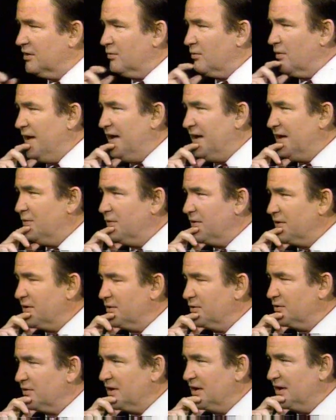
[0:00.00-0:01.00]
to rank with
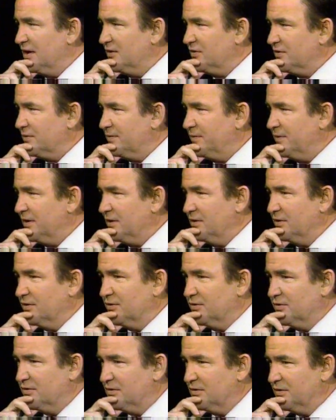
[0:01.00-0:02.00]
those kinds of
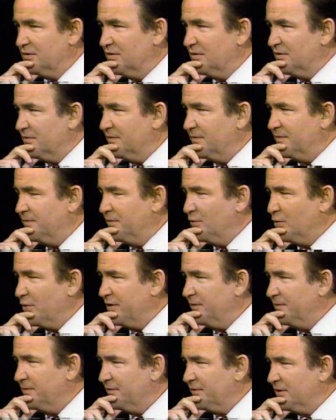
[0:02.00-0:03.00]
figures
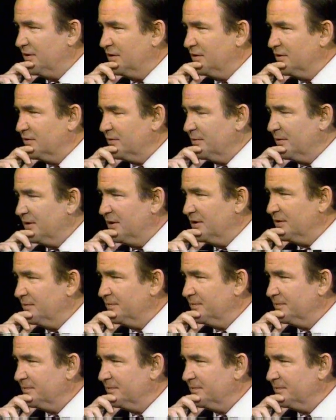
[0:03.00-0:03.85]
40, 50 years from now?